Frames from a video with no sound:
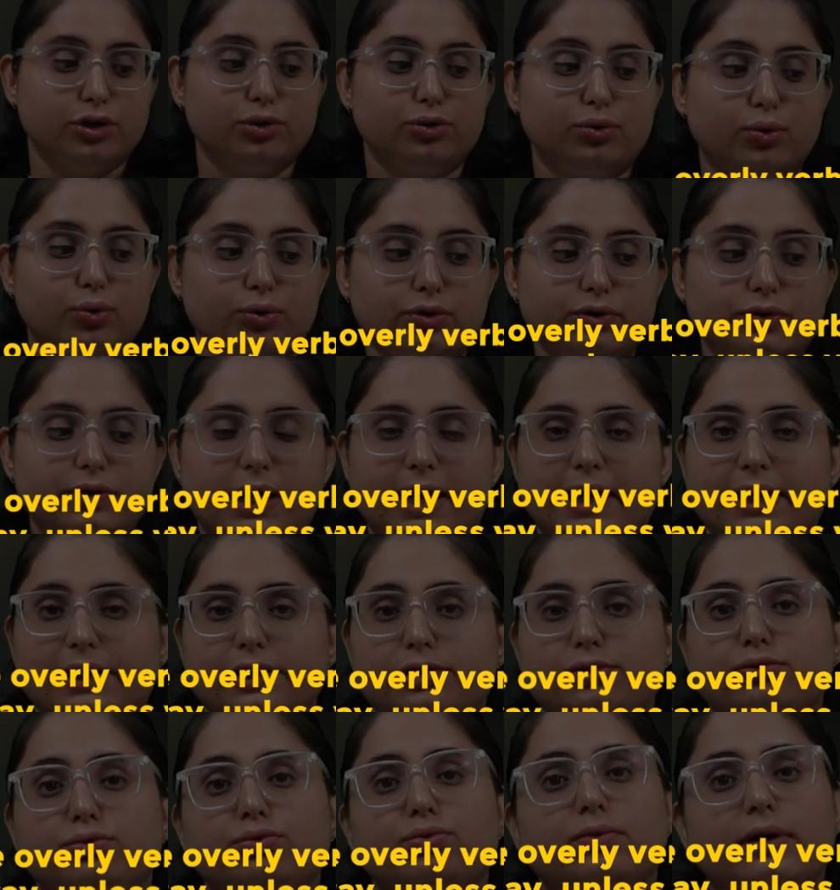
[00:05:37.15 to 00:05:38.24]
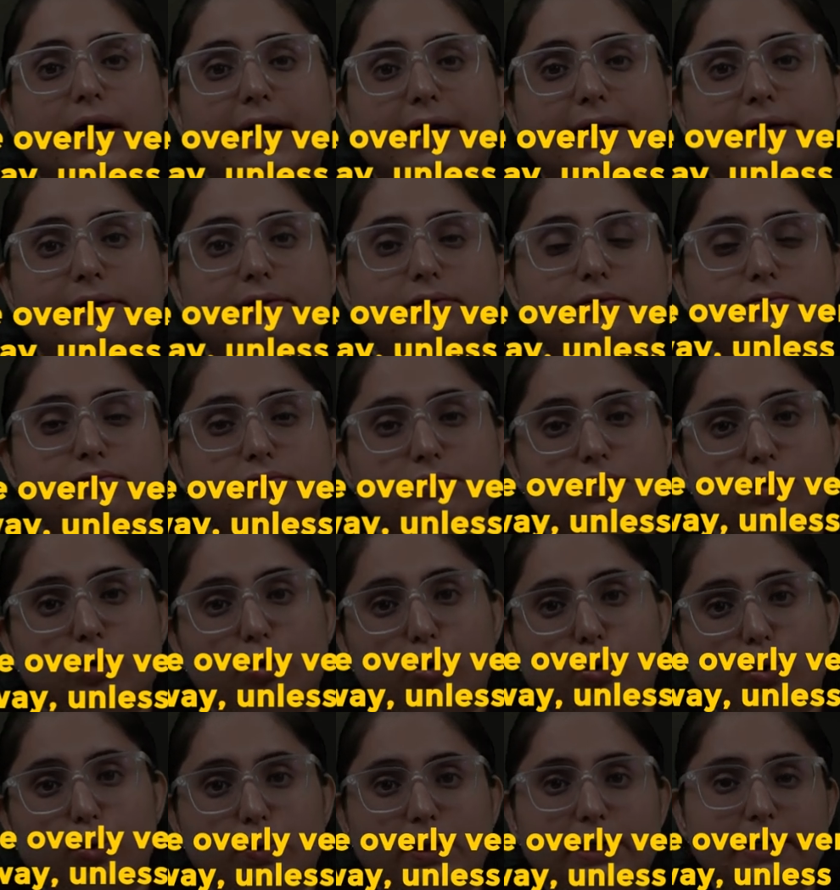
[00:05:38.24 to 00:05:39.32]
Don't try to write
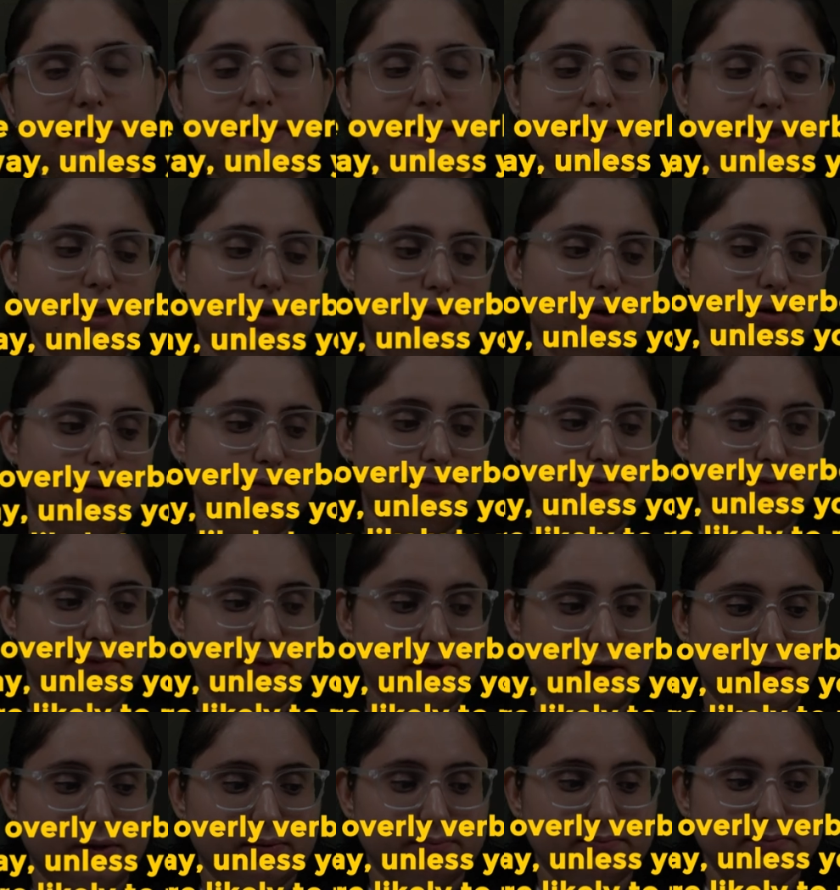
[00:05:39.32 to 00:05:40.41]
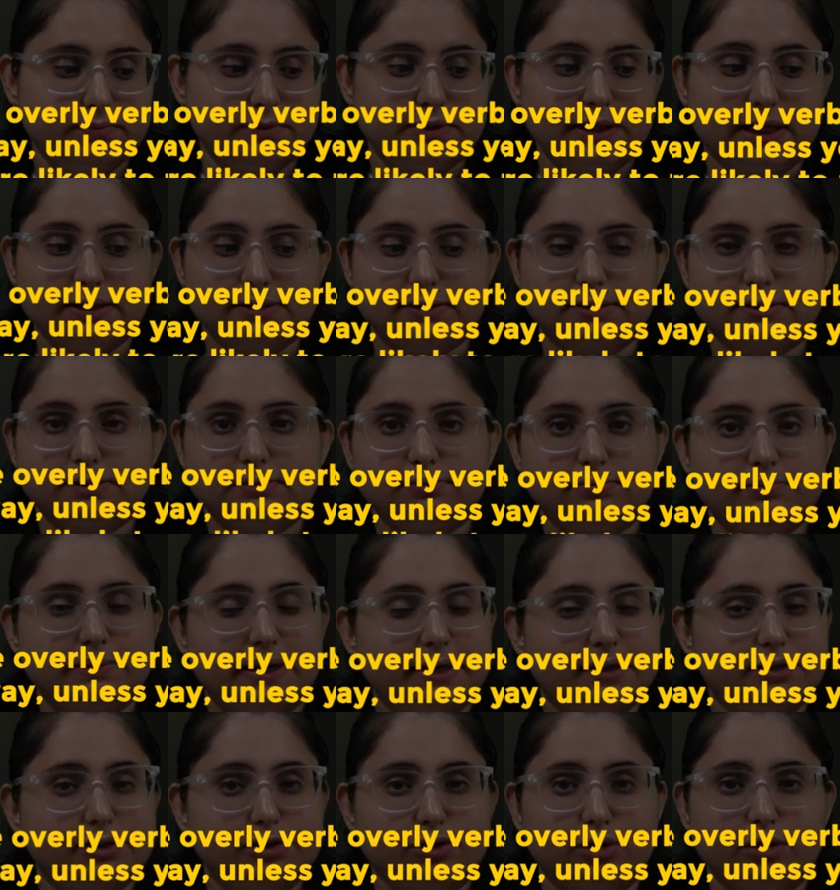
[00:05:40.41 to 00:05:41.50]
overly or verb. Just
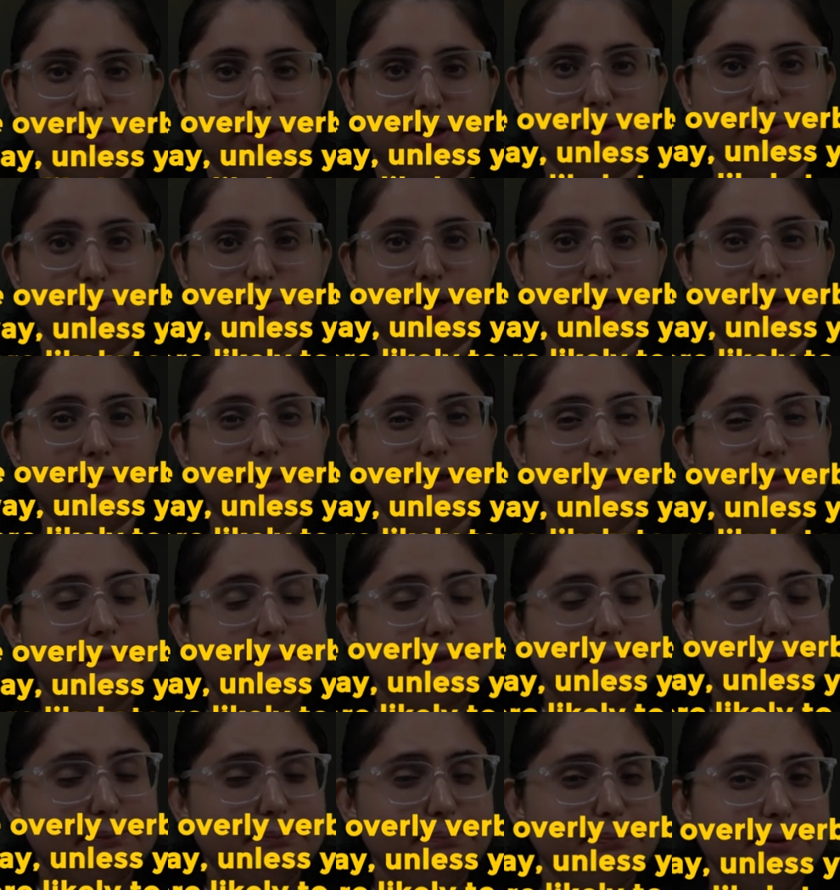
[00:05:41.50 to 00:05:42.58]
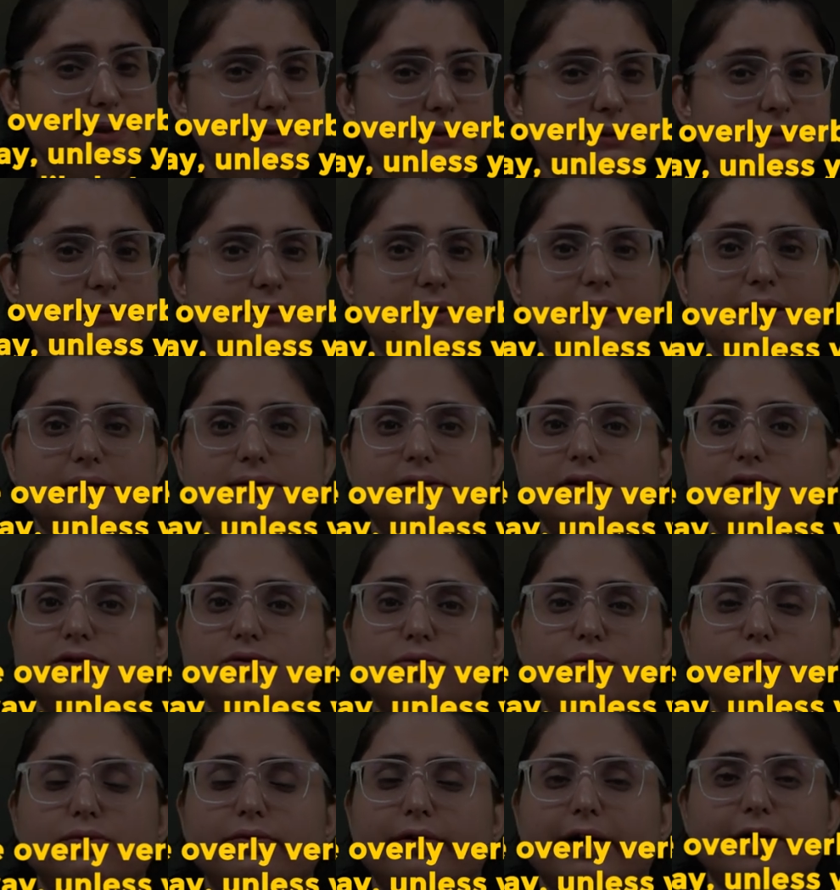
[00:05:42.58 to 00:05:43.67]
make sure that you write simple sentences.
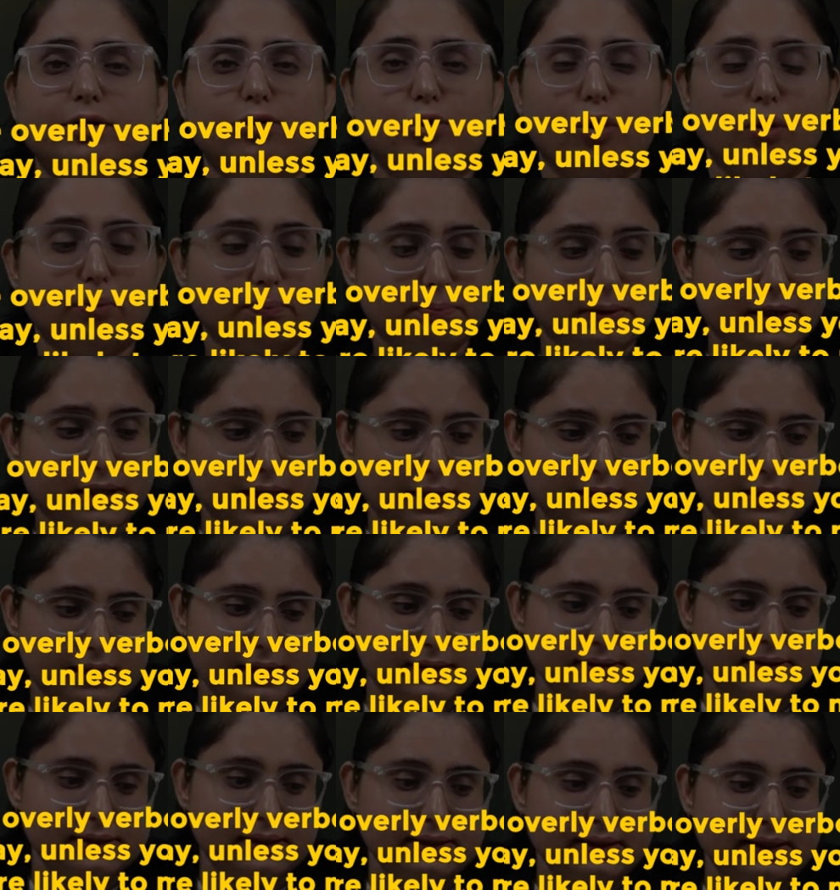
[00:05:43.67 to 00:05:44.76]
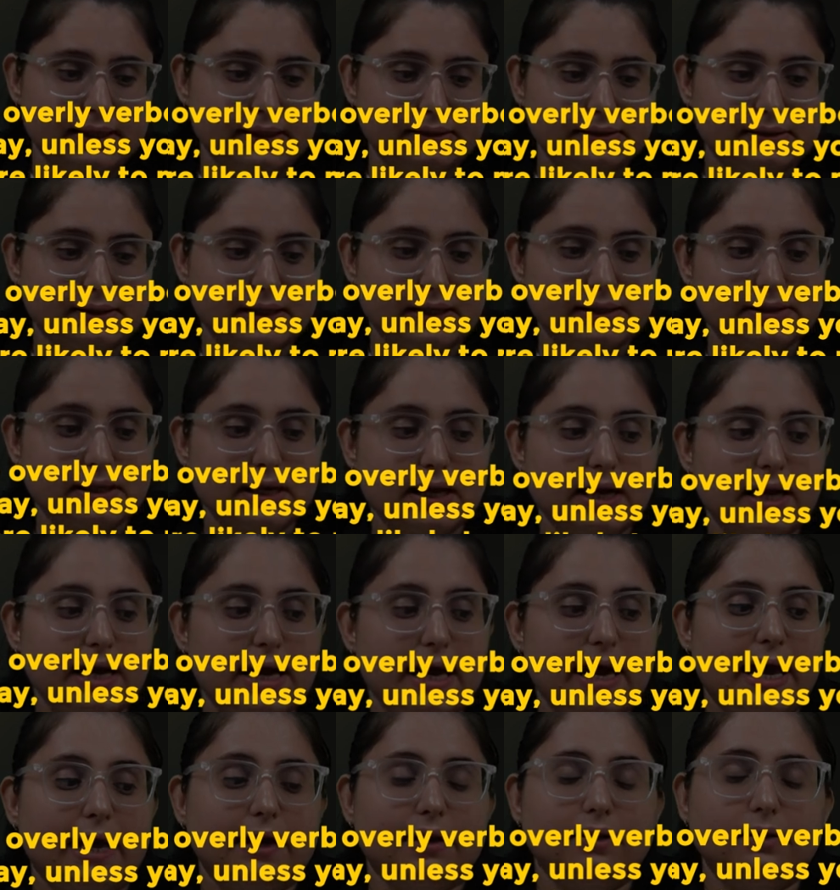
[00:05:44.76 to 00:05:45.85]
Don't write complicated sentences,
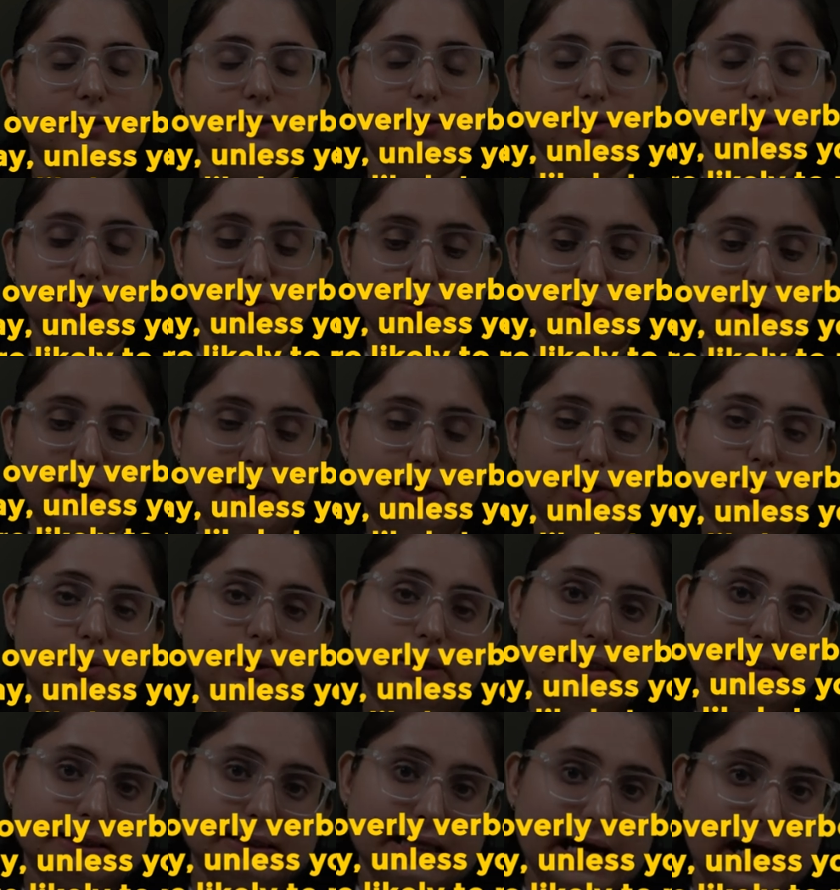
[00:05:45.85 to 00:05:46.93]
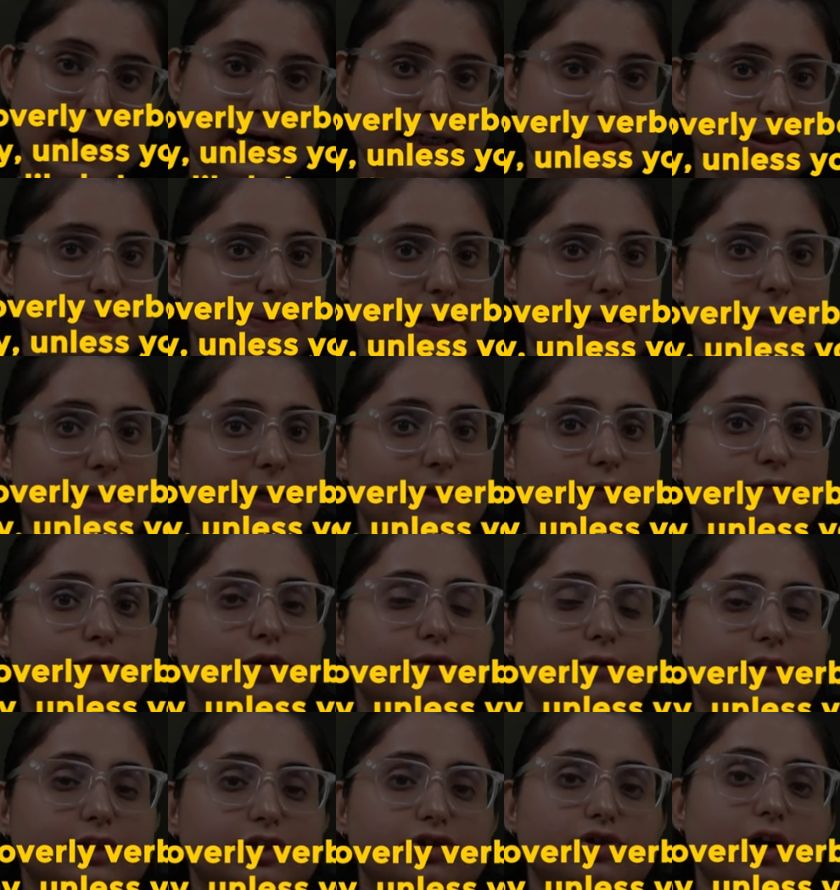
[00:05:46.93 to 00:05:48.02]
and you write only that spelling
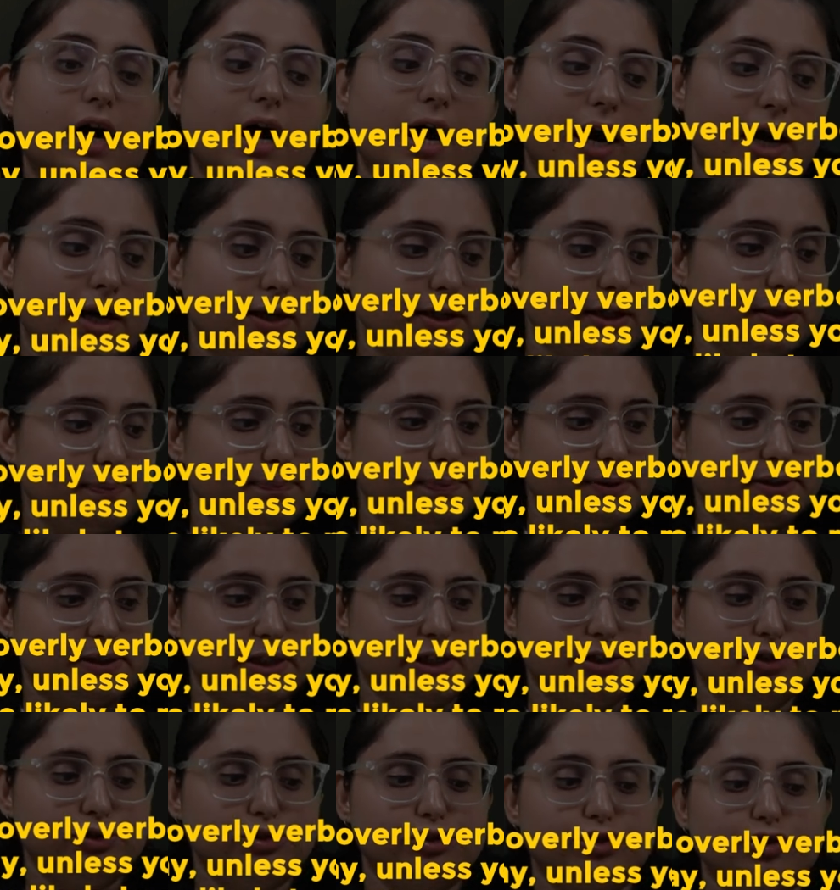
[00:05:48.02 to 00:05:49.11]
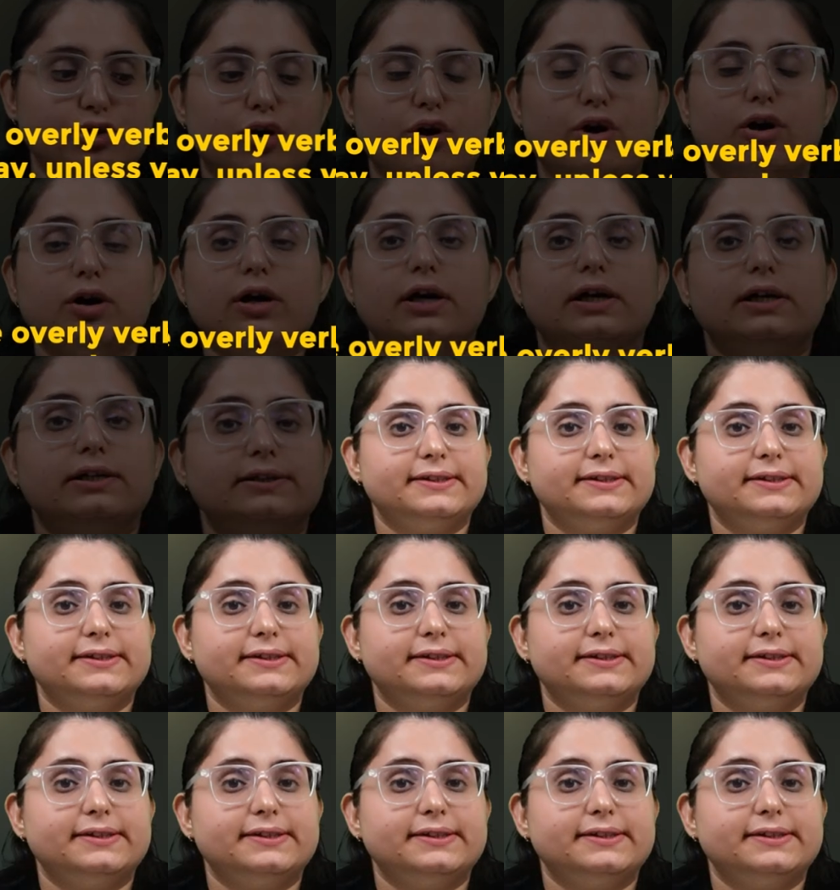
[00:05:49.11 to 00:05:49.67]
for which you are 100% sure.